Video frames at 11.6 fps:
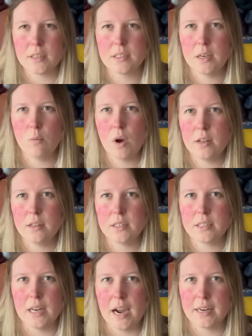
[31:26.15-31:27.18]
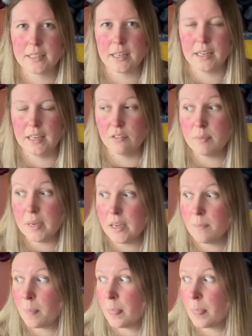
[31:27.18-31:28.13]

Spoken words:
I'll see what this 9 is gonna give me.